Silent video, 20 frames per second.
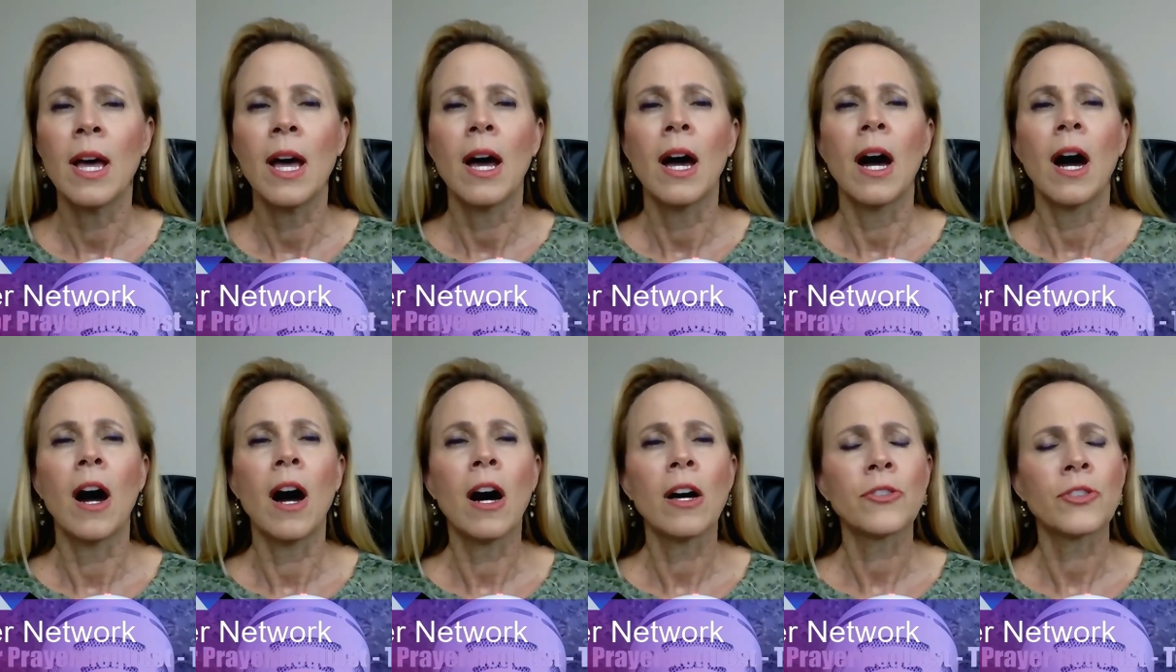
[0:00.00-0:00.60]

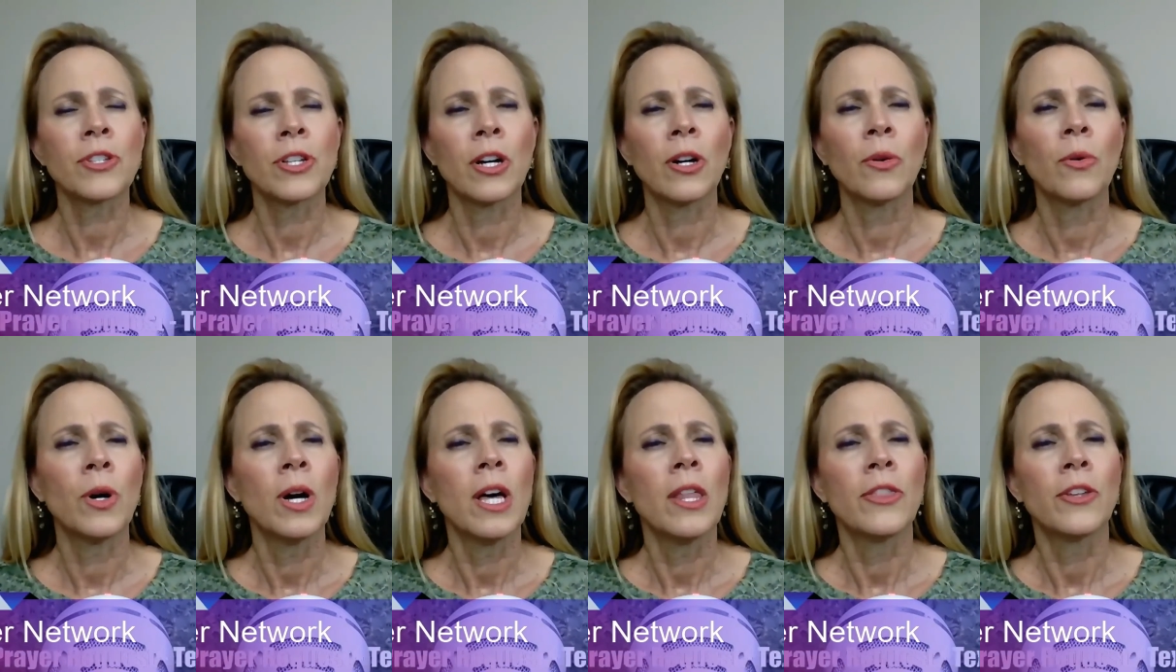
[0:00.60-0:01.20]
Also,
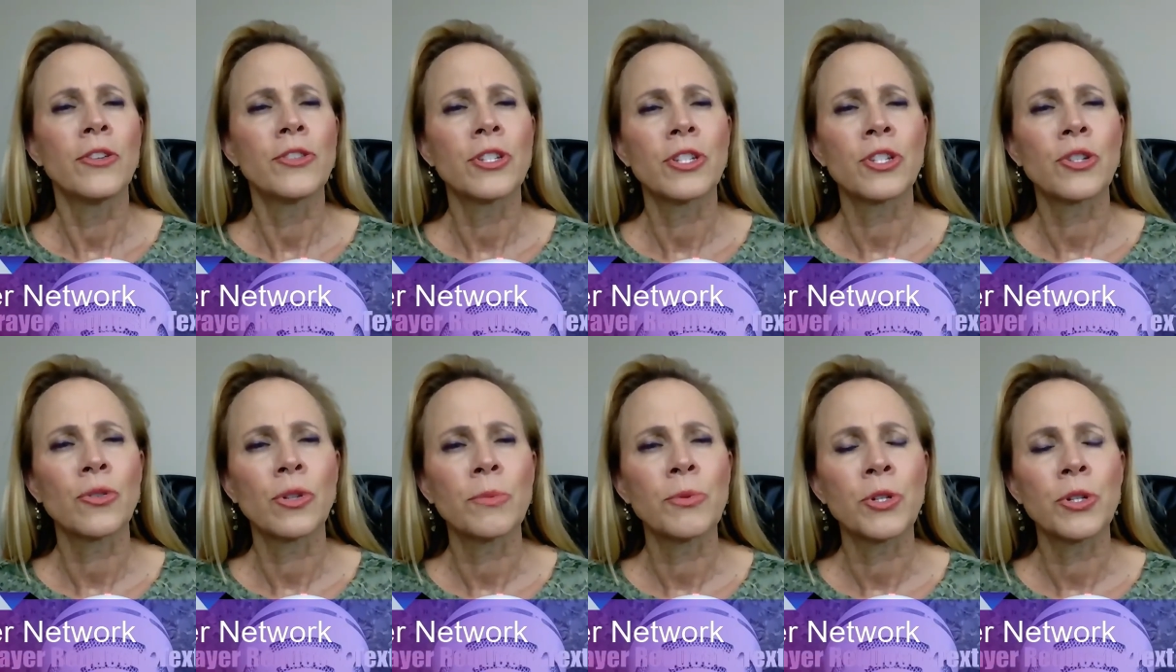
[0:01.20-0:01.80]
there's a
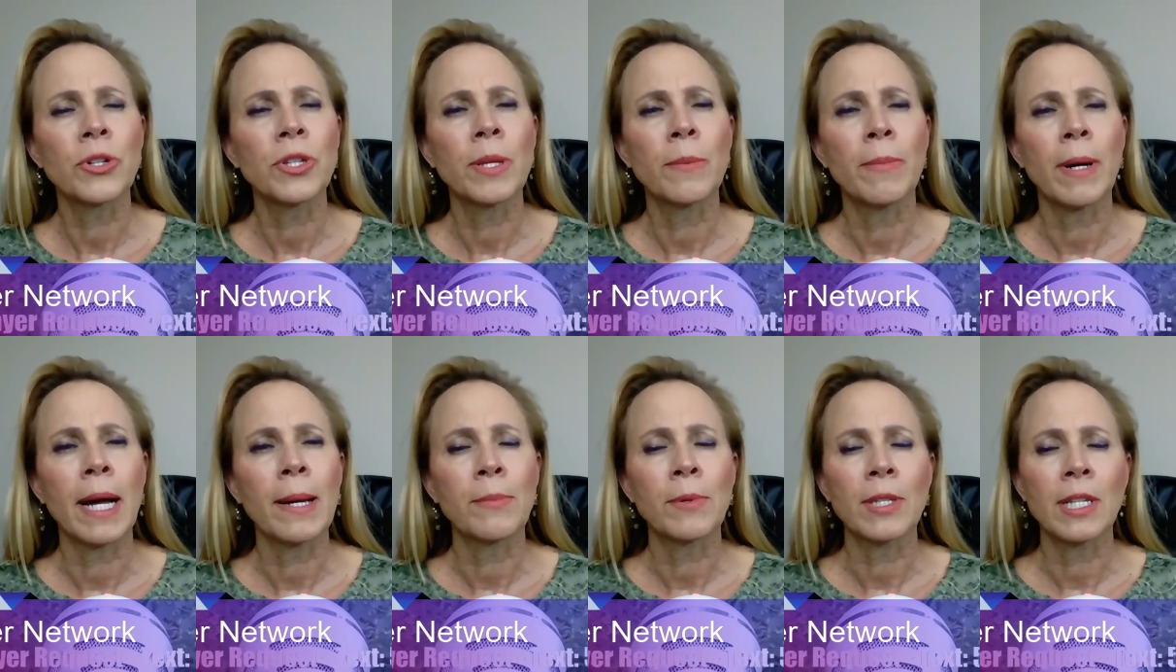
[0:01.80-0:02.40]
scripture in the
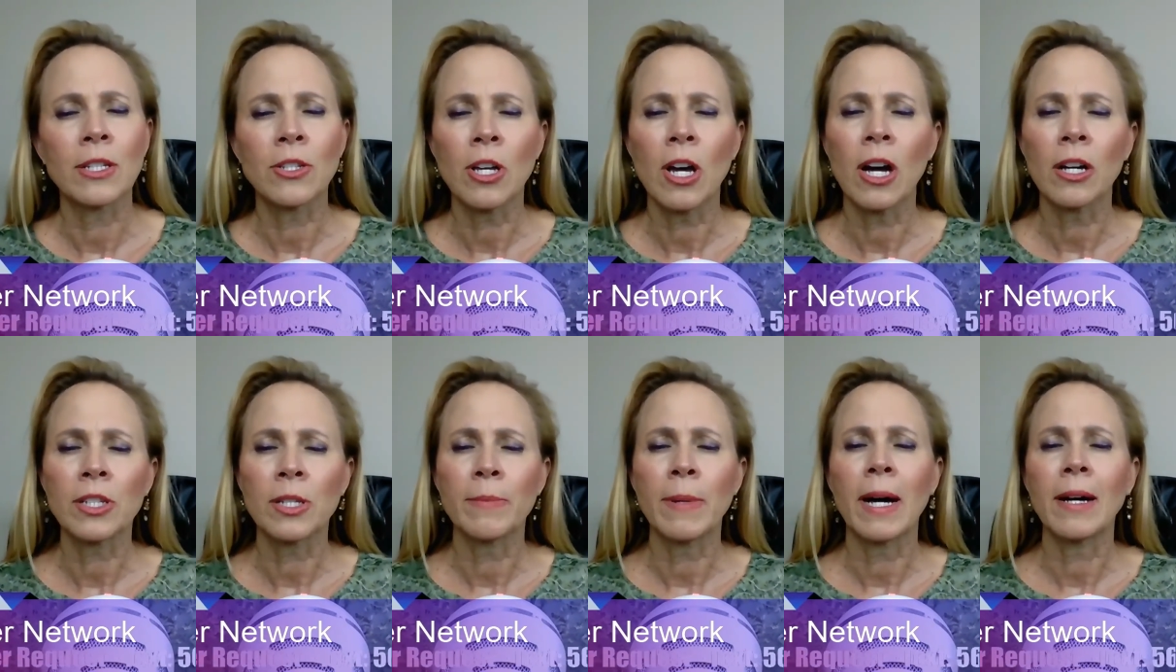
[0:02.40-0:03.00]
Bible that talks
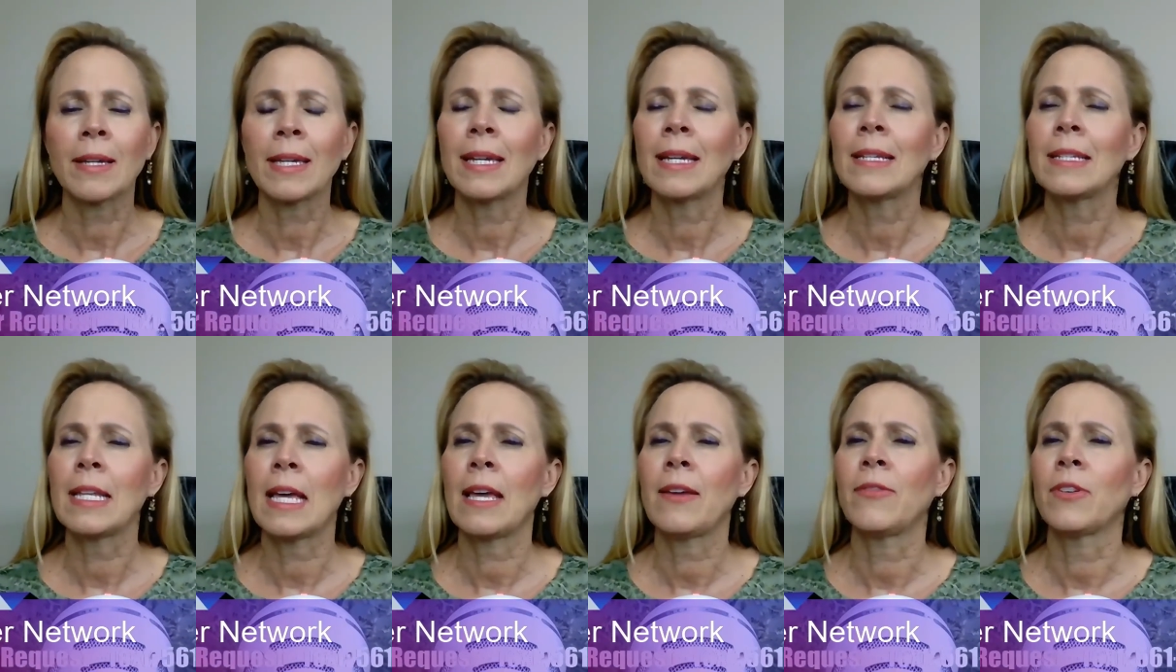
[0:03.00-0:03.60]
about King
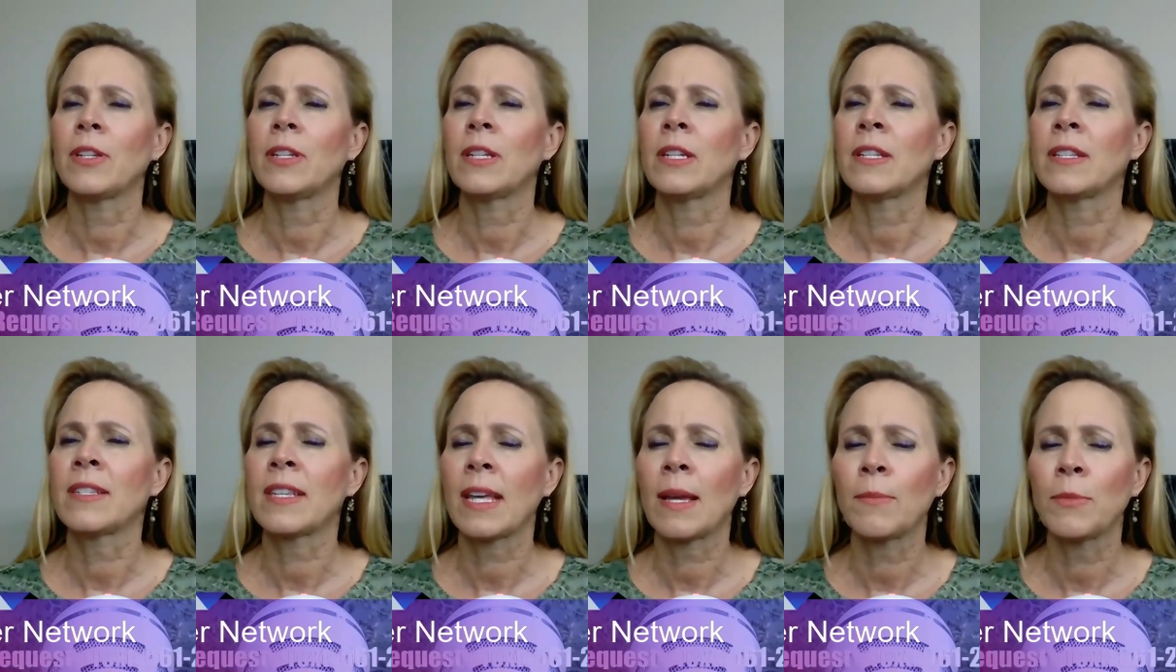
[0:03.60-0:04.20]
David in
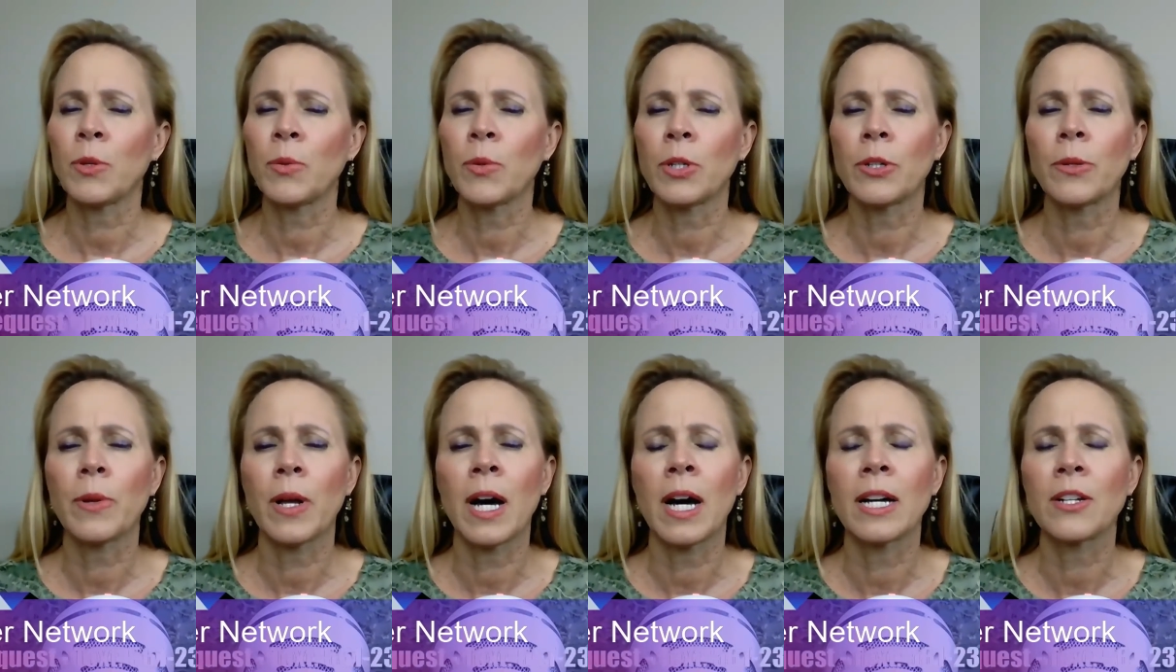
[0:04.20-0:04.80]
Samuel
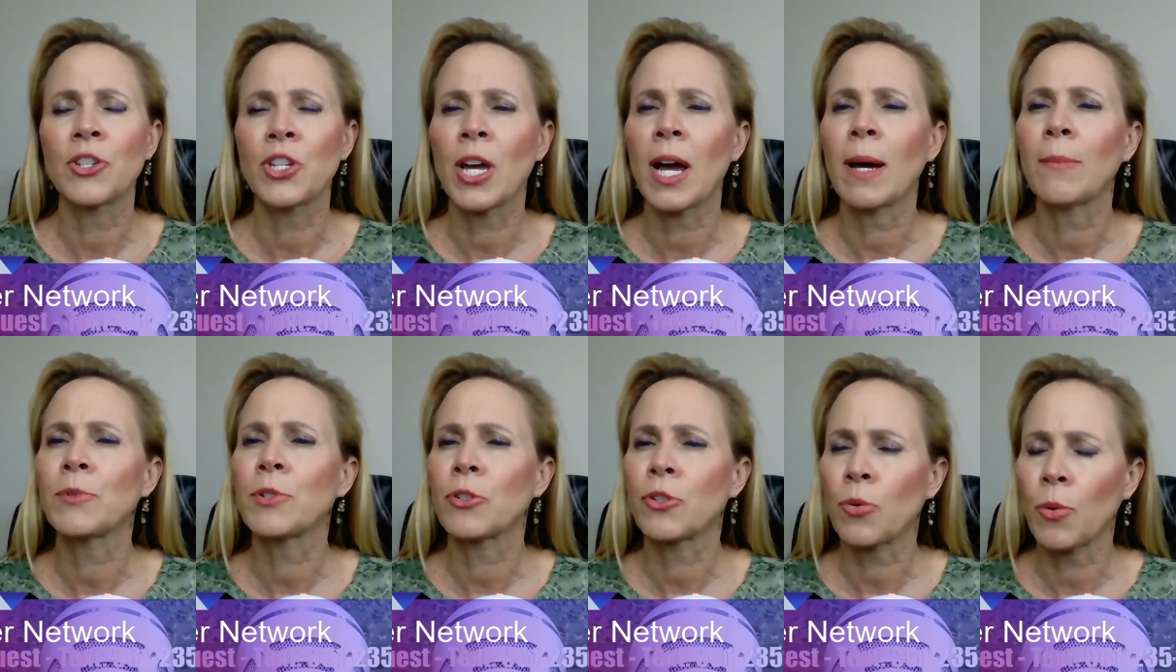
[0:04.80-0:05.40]
chapter
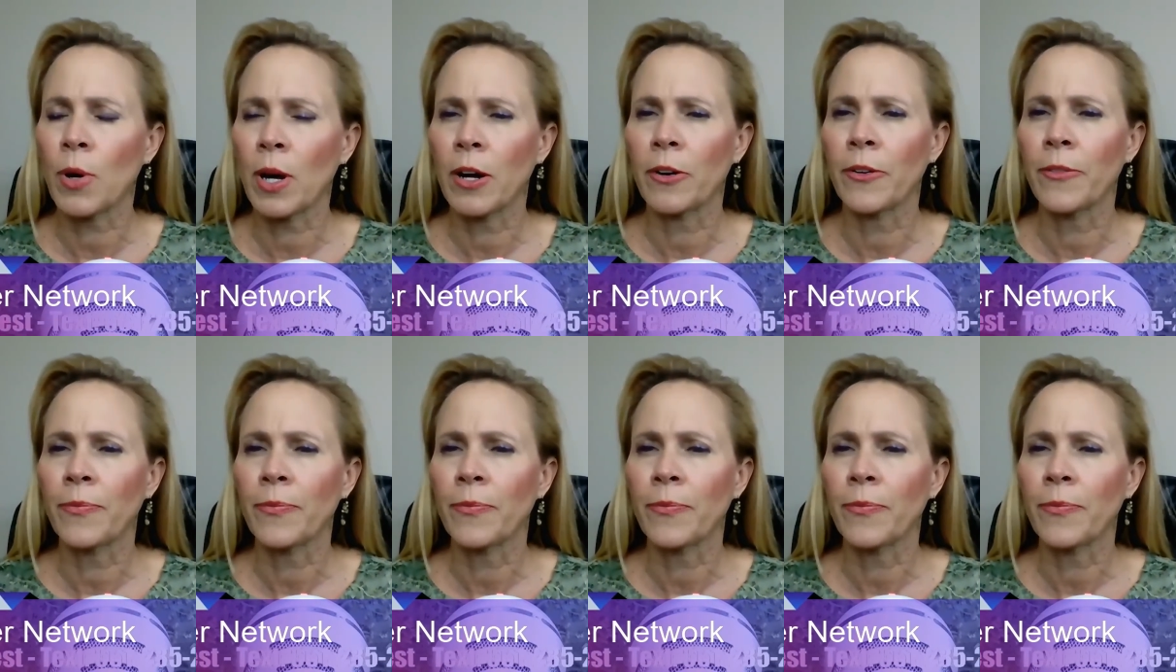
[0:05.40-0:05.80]
12,